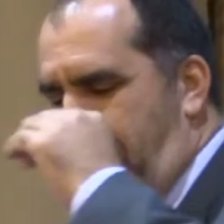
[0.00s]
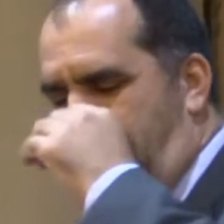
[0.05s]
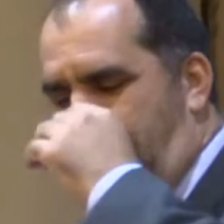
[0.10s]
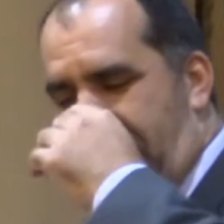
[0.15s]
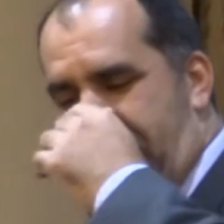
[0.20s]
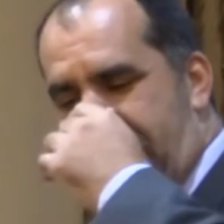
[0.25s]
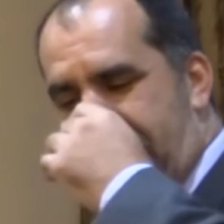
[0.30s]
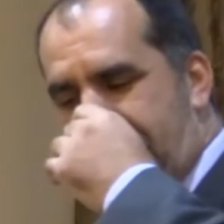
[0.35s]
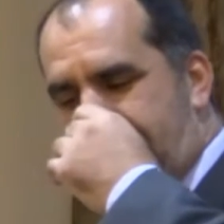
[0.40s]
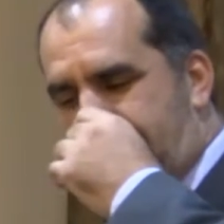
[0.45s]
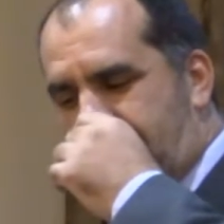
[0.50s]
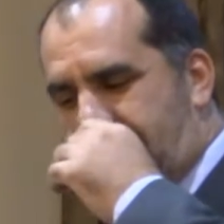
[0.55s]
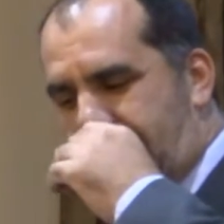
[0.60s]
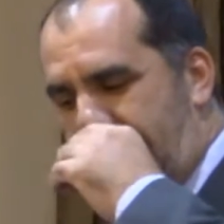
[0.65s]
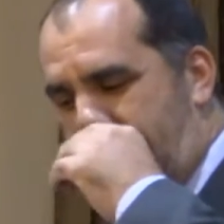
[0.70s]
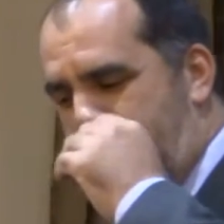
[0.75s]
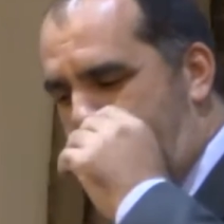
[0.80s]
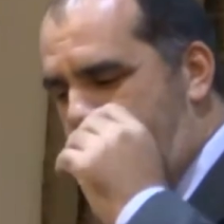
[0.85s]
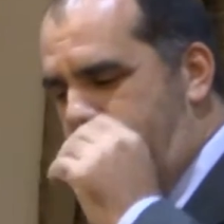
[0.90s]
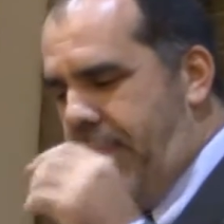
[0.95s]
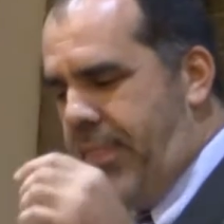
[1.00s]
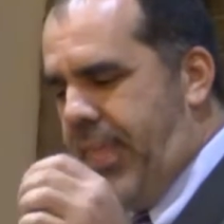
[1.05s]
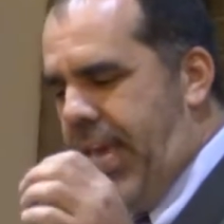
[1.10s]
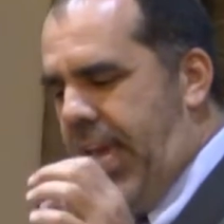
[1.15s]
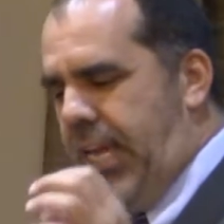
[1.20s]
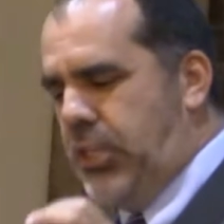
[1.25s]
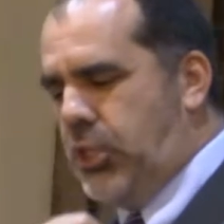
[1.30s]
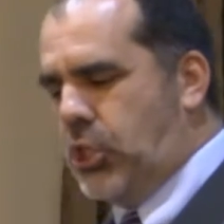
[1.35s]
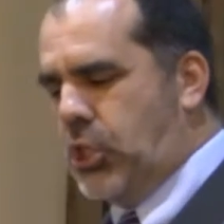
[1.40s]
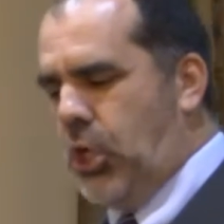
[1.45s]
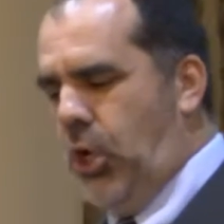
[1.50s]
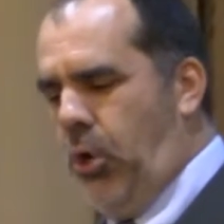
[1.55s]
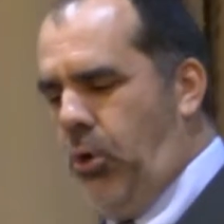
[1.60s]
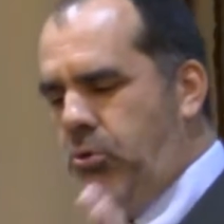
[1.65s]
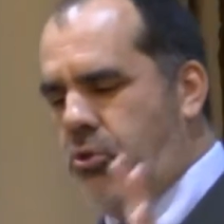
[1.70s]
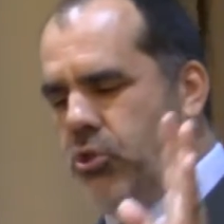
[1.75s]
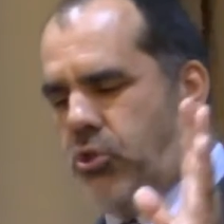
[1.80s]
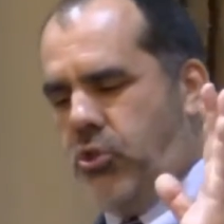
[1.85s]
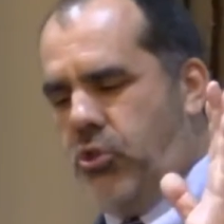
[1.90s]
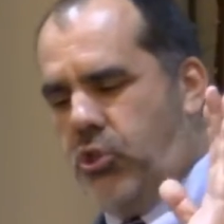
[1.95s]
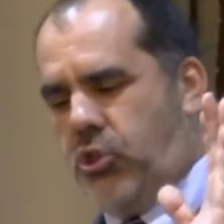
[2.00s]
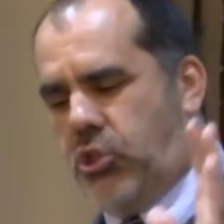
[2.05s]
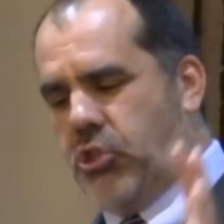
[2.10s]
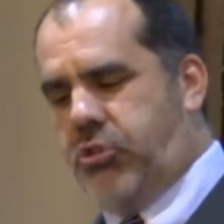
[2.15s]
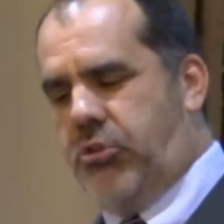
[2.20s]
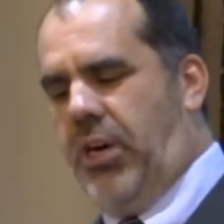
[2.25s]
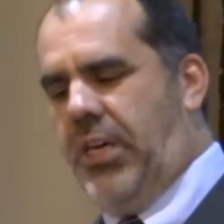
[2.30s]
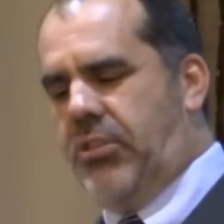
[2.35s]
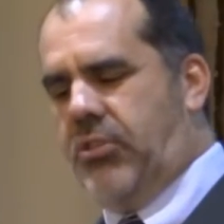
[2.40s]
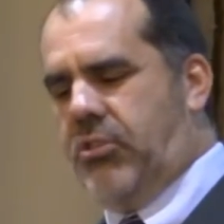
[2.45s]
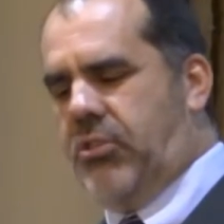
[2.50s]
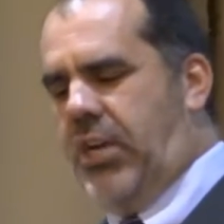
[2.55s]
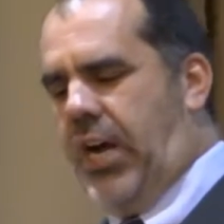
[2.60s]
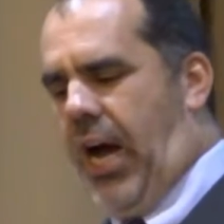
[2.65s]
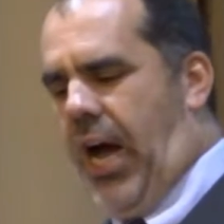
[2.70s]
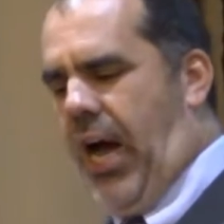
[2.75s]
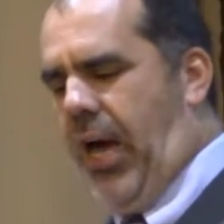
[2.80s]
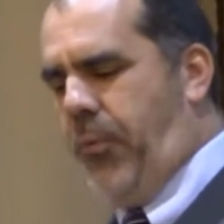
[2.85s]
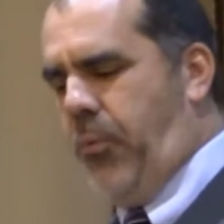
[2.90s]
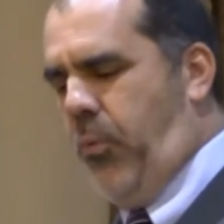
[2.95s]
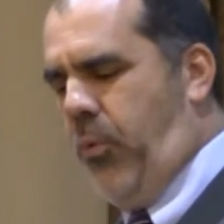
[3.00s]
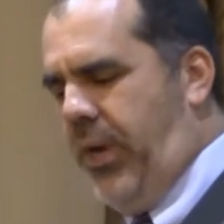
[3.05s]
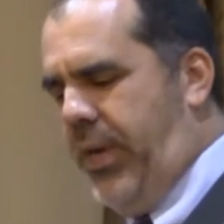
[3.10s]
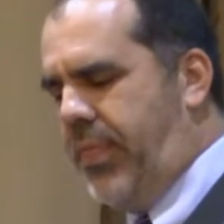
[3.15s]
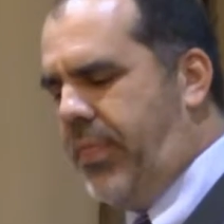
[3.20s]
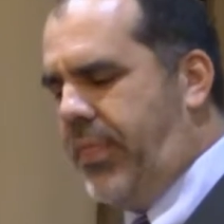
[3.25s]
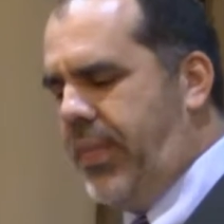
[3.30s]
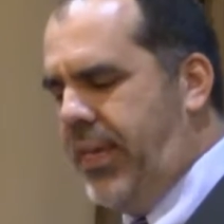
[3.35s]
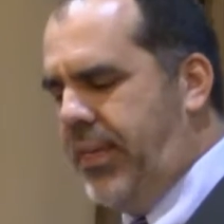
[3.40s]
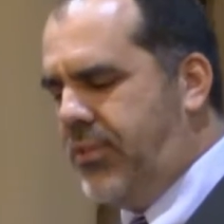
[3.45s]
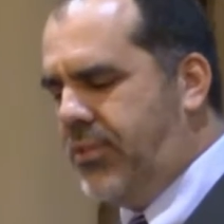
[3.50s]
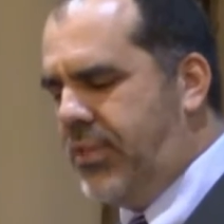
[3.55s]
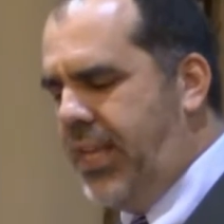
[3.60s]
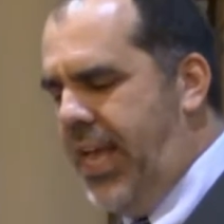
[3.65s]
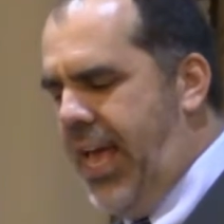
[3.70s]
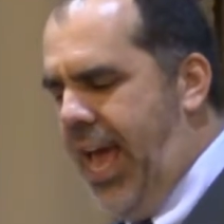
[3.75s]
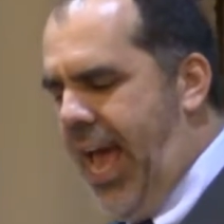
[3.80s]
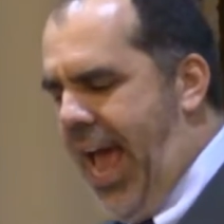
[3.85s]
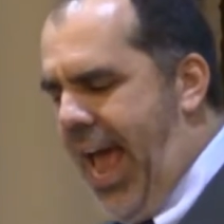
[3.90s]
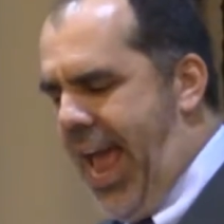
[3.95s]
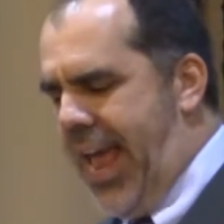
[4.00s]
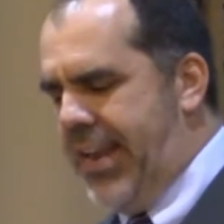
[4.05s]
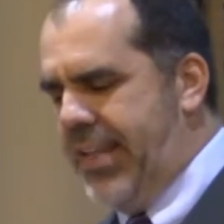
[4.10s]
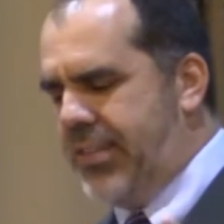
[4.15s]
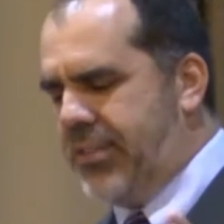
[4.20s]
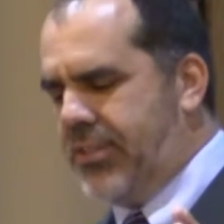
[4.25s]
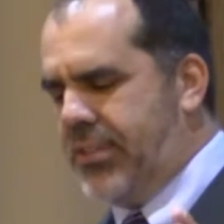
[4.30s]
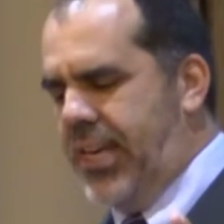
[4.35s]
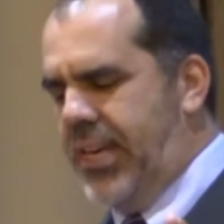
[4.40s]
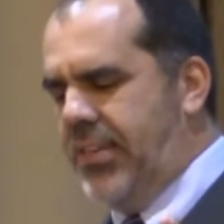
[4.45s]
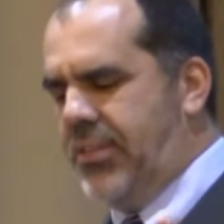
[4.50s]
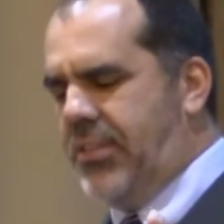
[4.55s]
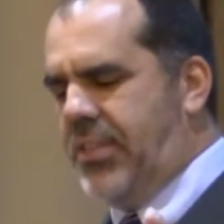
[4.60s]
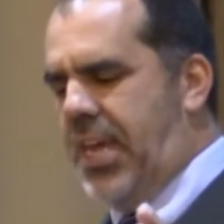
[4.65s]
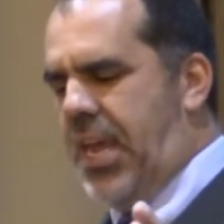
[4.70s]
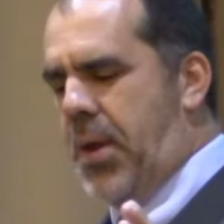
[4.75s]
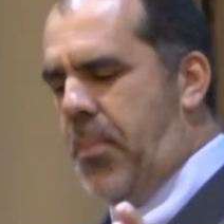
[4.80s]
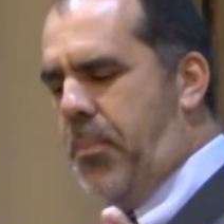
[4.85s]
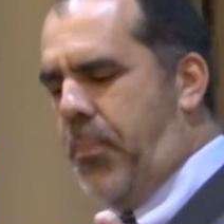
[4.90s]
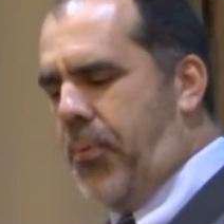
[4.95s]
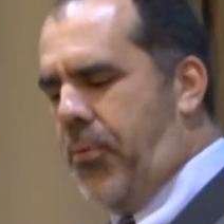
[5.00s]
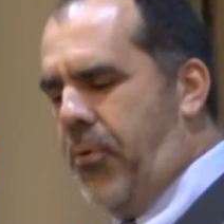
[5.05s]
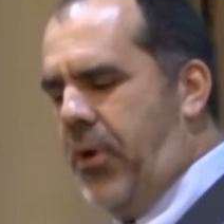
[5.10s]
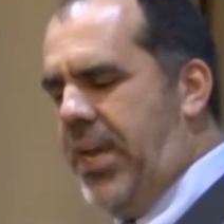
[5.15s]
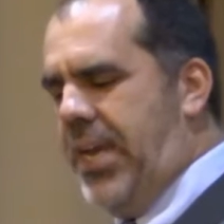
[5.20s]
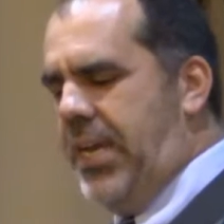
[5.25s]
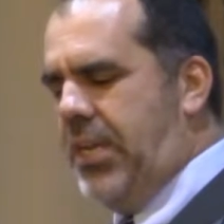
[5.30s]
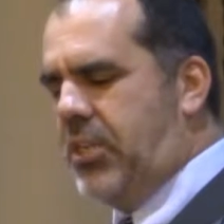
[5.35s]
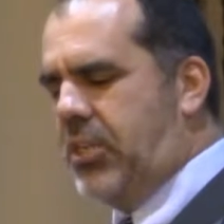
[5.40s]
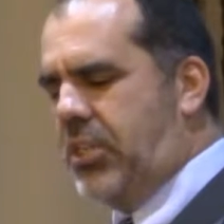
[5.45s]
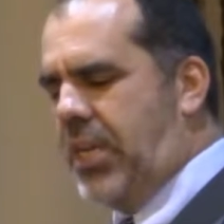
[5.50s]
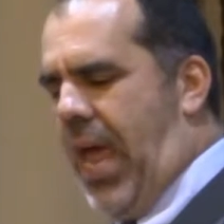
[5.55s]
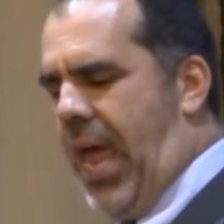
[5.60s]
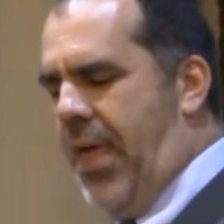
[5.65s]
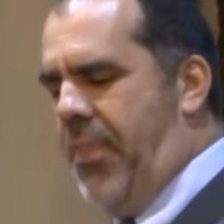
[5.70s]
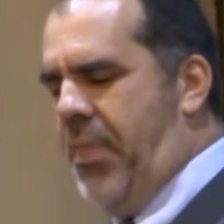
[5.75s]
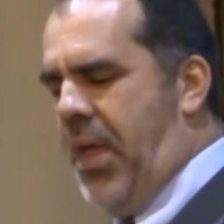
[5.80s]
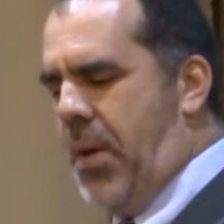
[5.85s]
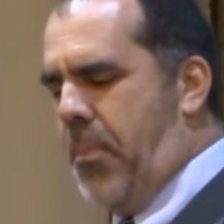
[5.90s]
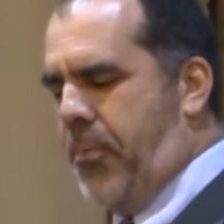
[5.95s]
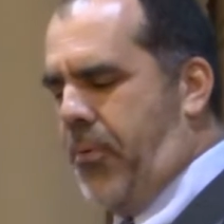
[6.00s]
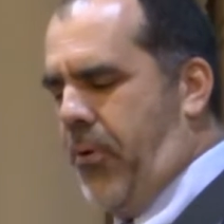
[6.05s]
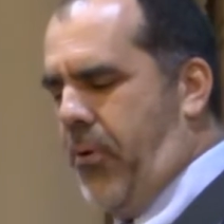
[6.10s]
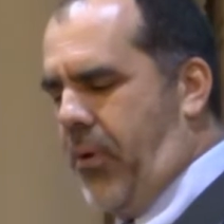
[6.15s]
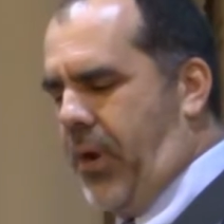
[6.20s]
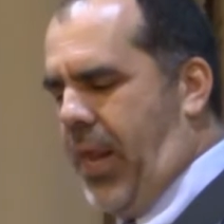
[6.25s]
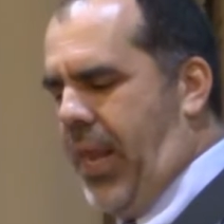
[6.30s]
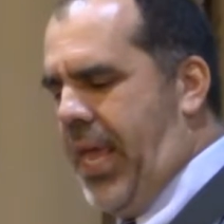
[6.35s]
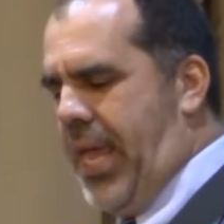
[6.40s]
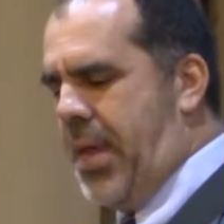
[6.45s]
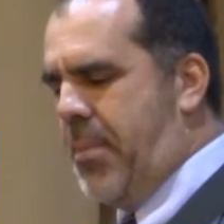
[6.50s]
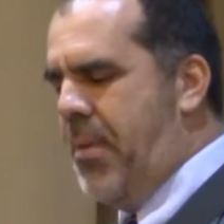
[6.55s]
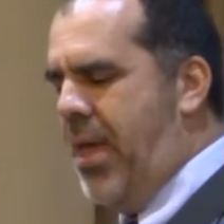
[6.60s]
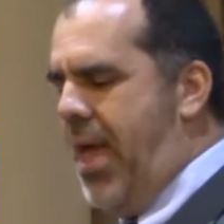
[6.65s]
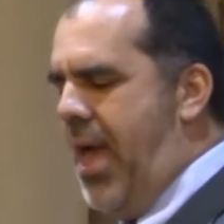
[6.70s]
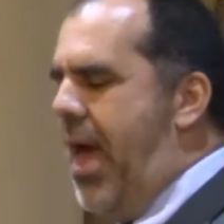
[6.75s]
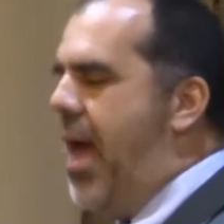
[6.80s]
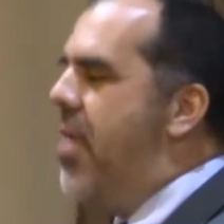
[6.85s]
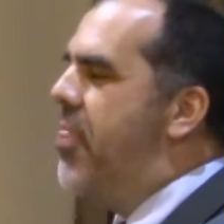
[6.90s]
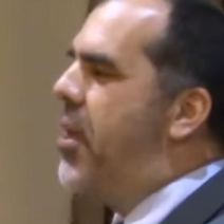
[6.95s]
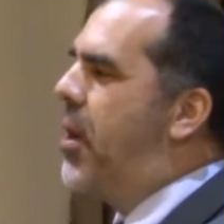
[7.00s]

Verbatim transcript: But instead, they chose to trust God with this. And it says they preached and they proclaimed.